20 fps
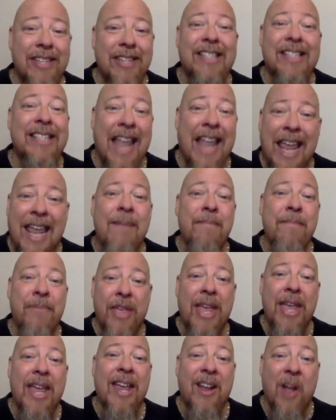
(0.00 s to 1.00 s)
same
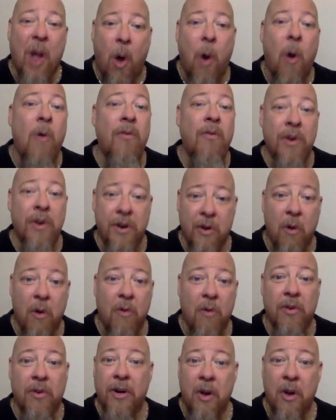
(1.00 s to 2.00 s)
thing over and
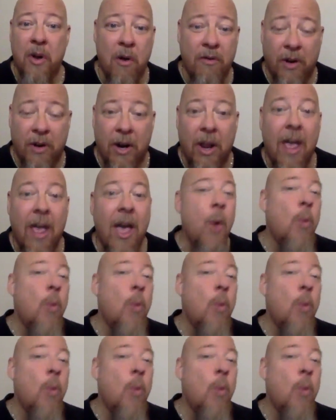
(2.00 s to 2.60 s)
over and over.